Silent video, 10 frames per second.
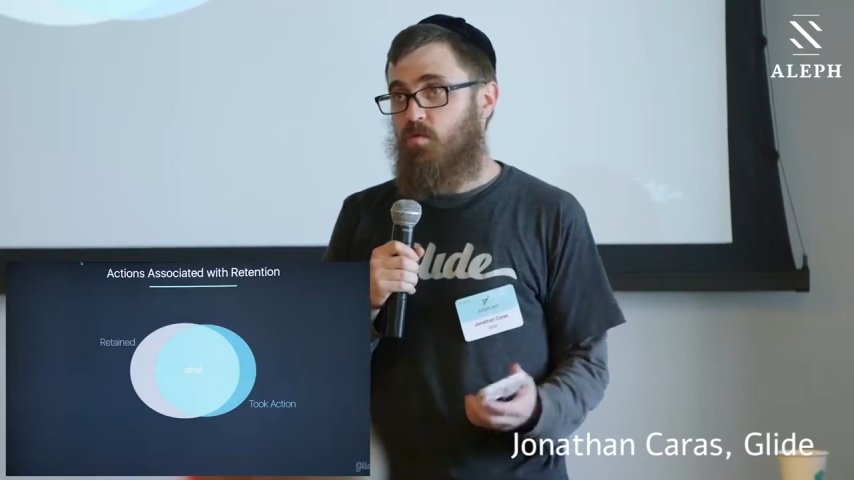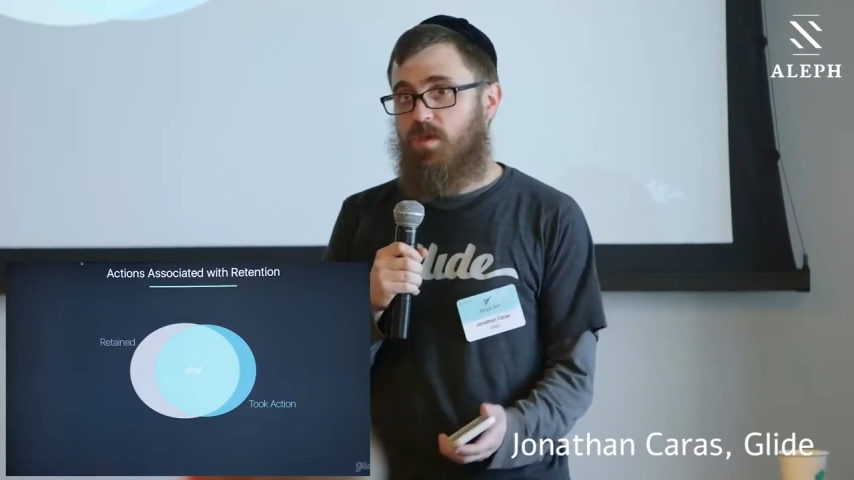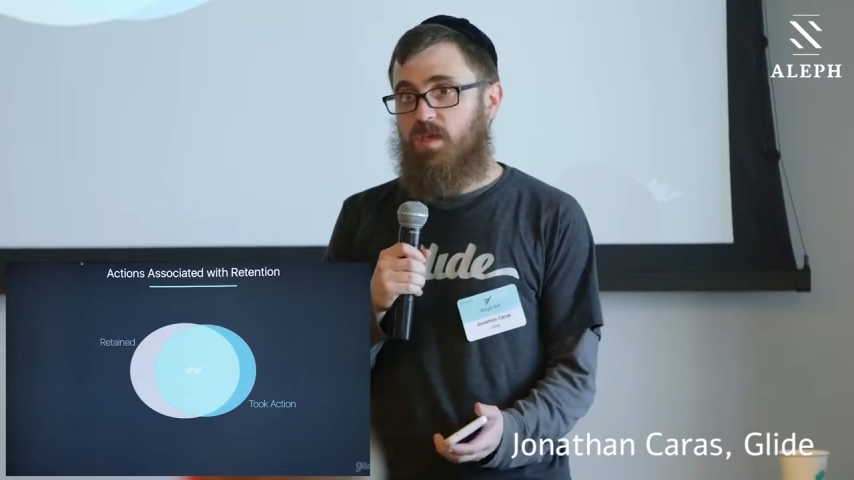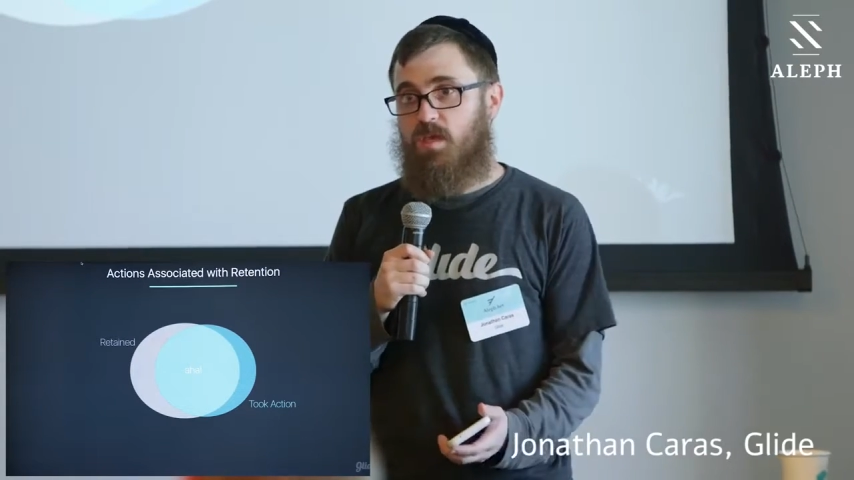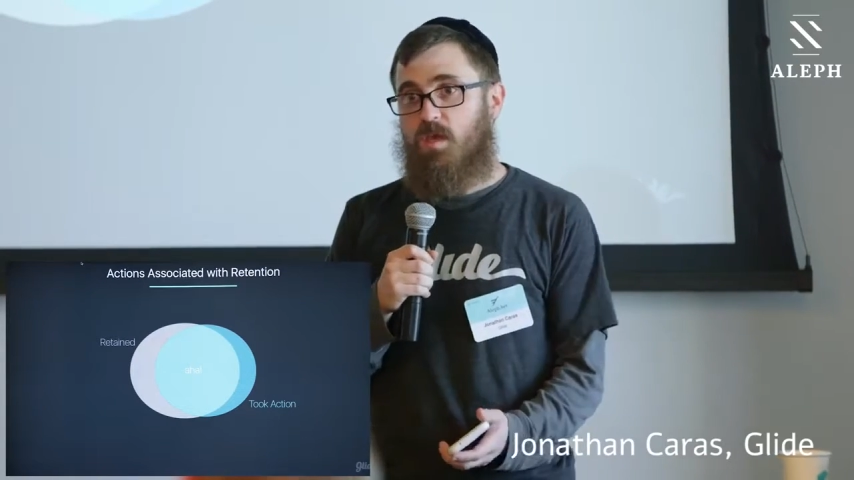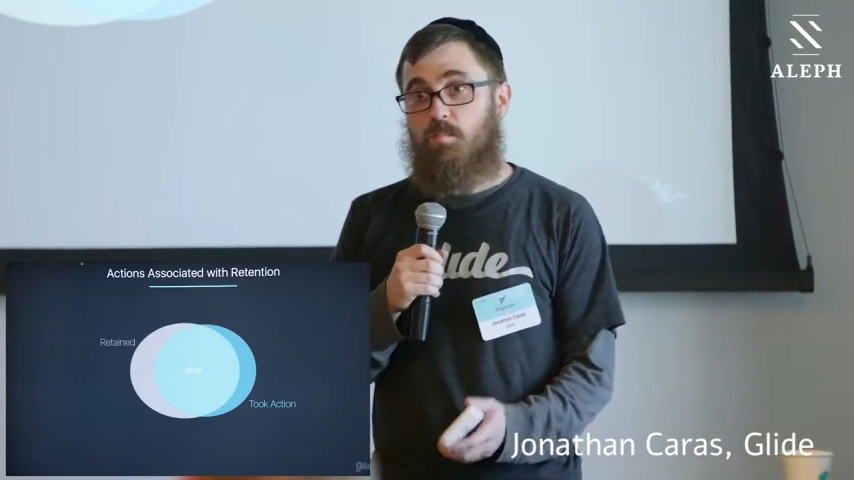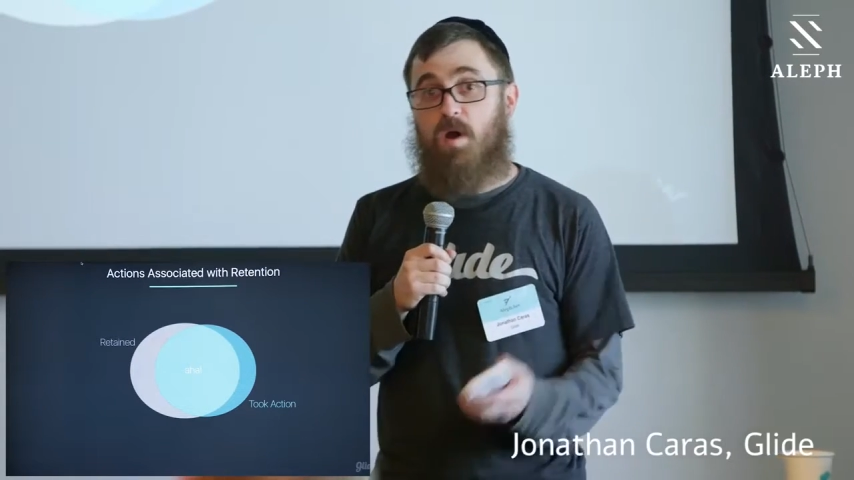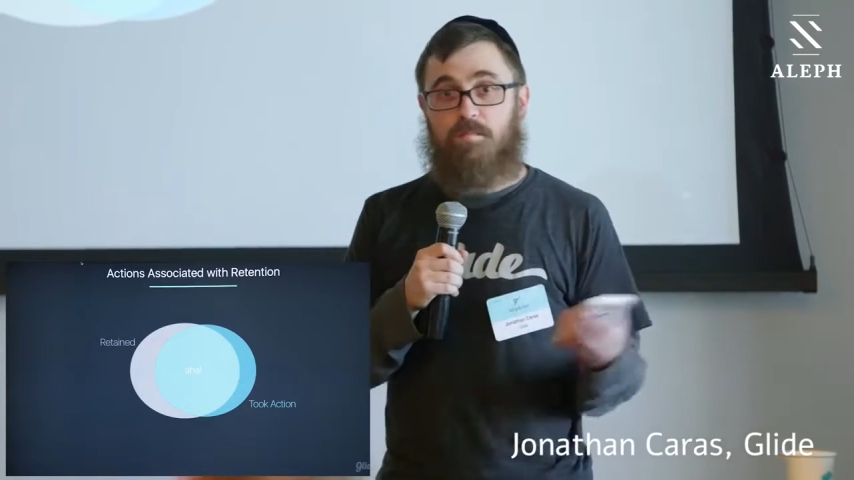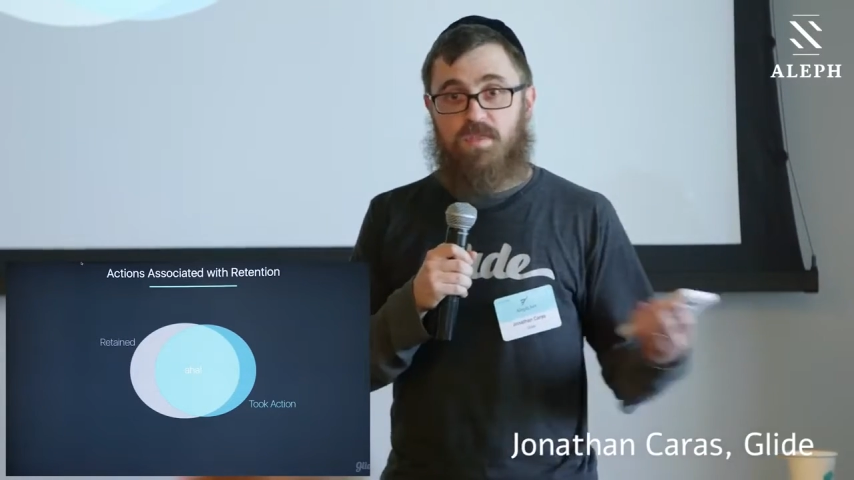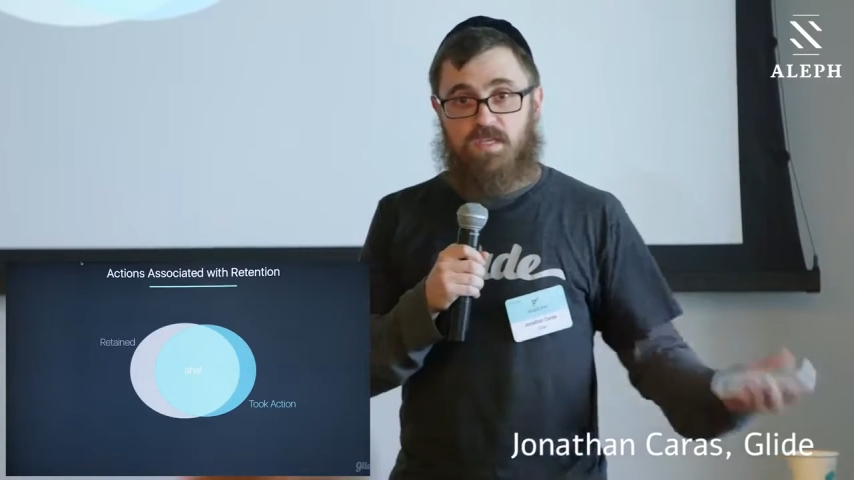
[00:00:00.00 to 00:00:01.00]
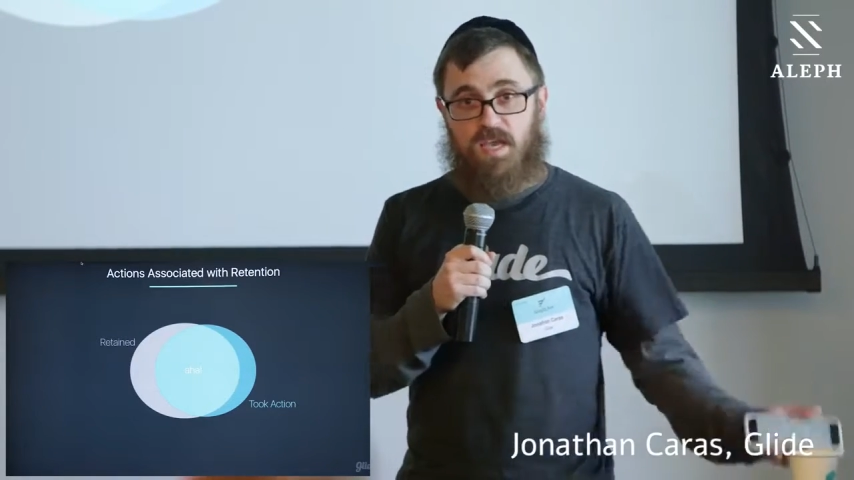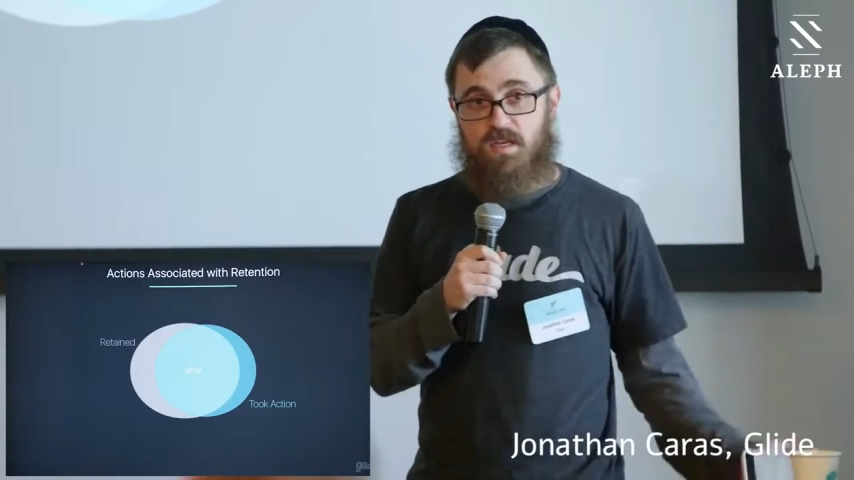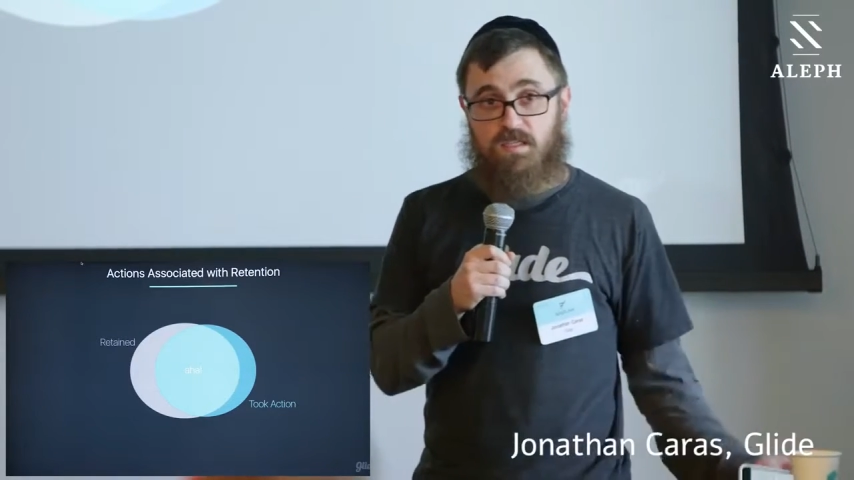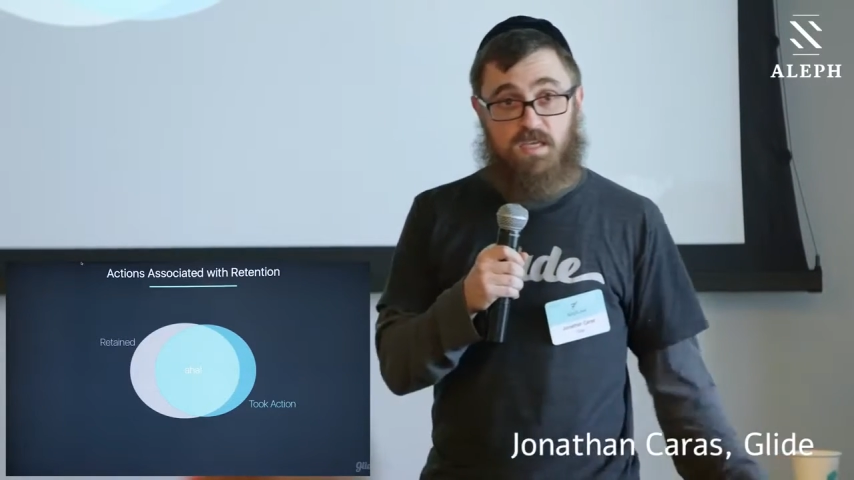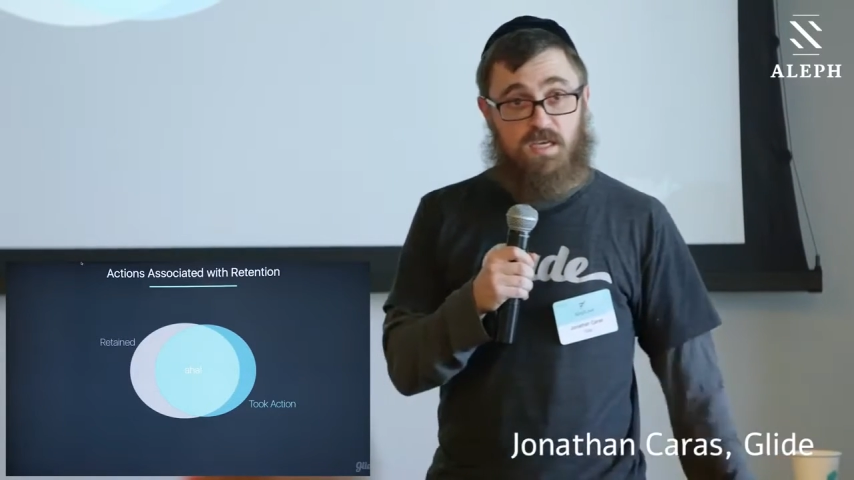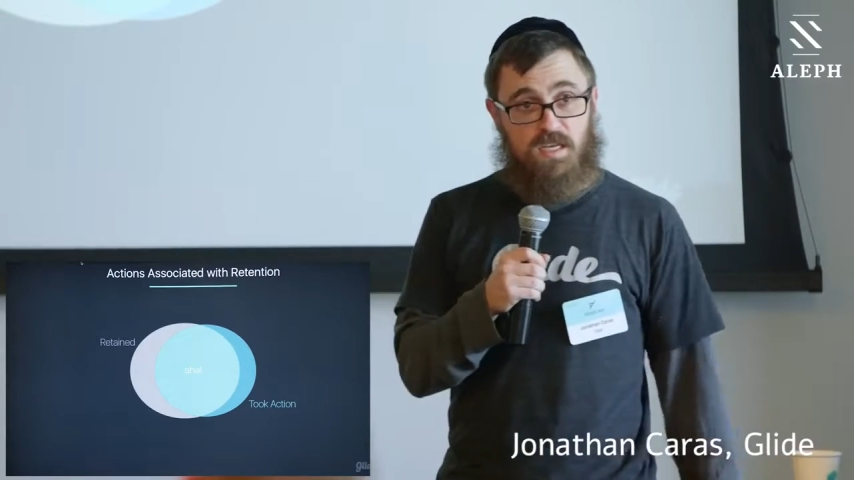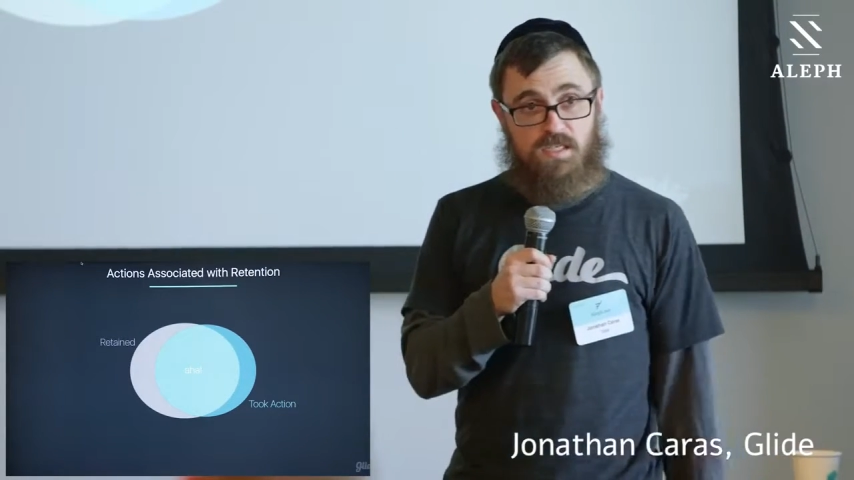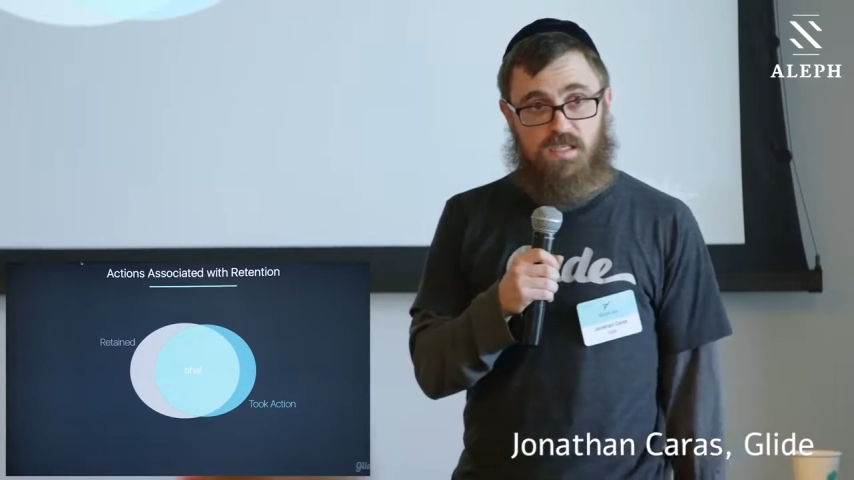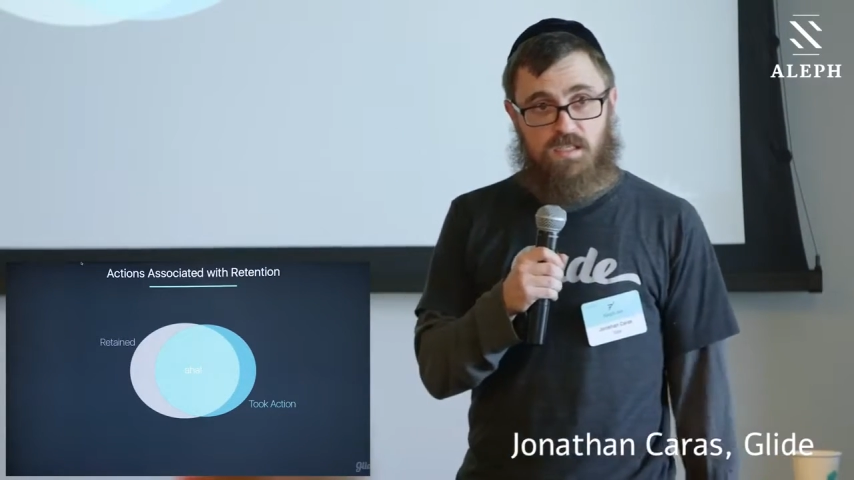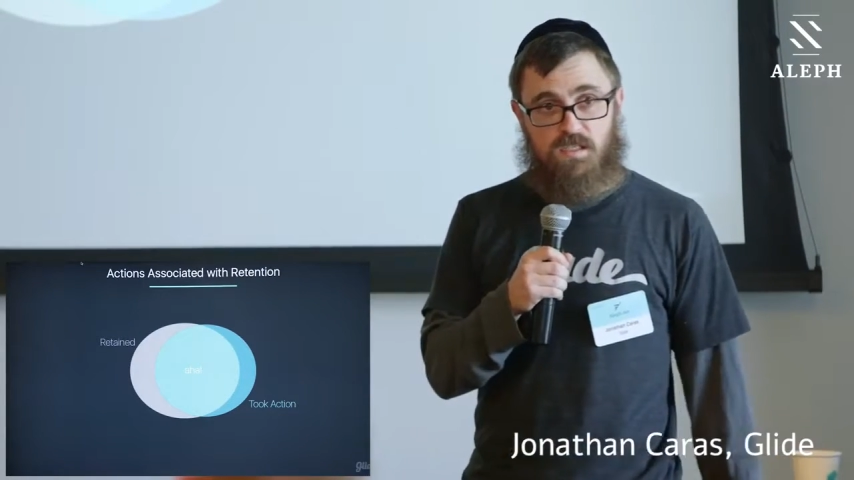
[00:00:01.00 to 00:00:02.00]
We pump the data to
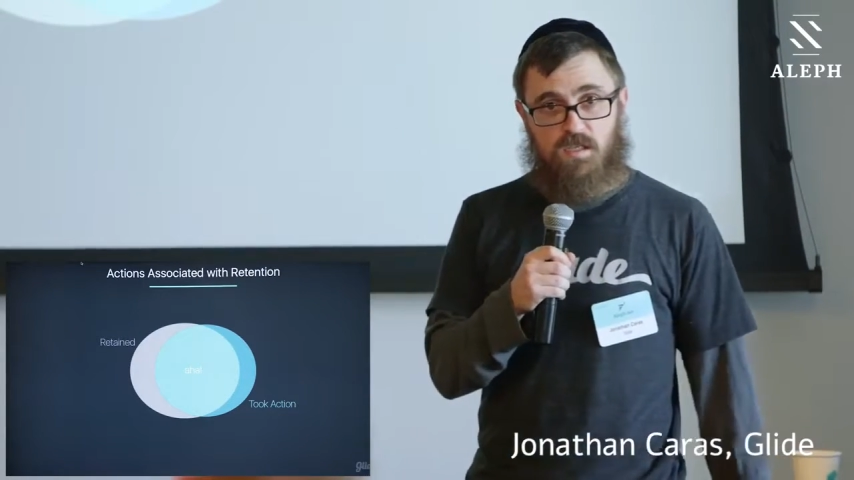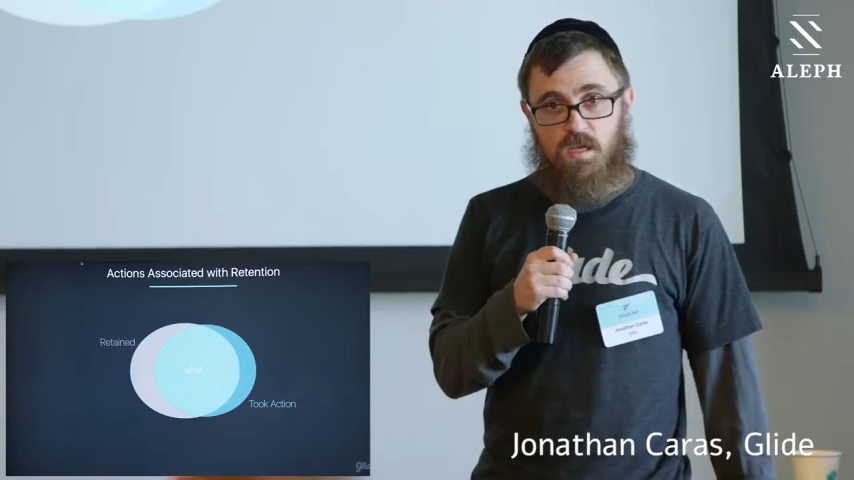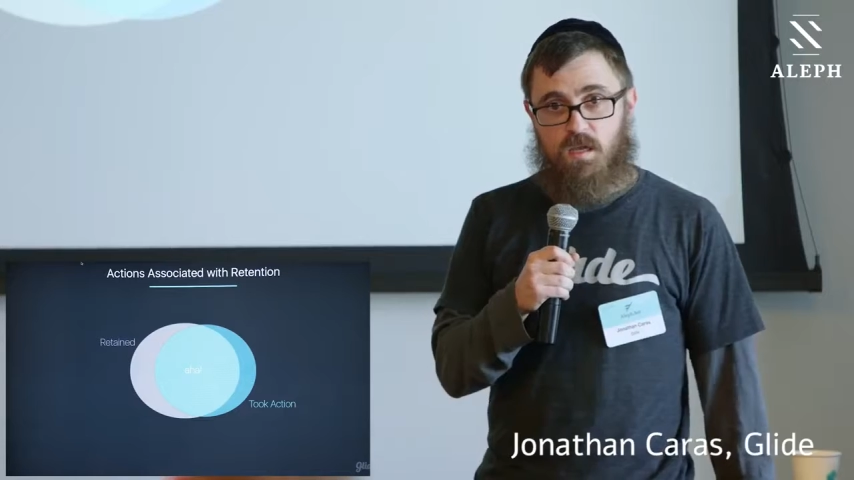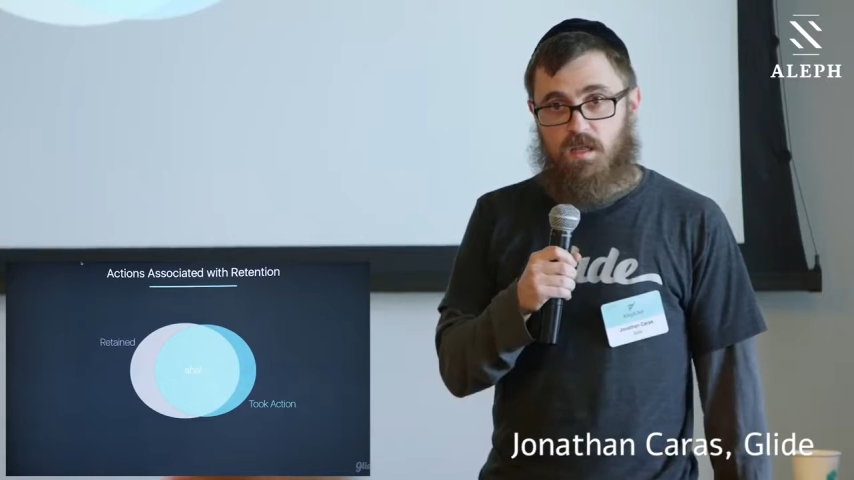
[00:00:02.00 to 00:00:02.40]
Kinesis.